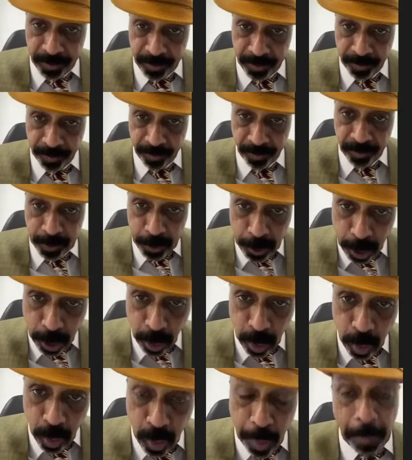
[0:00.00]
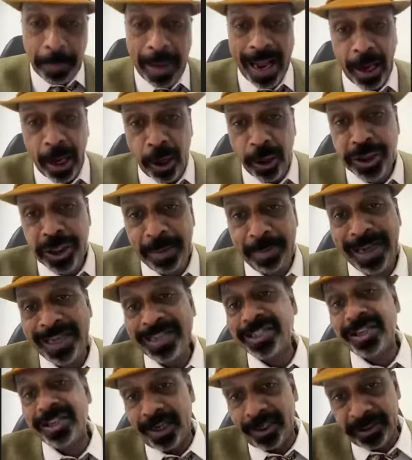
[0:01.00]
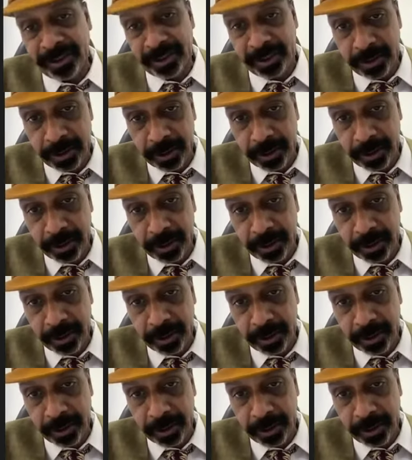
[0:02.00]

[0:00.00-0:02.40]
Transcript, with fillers: to biology-based drugs.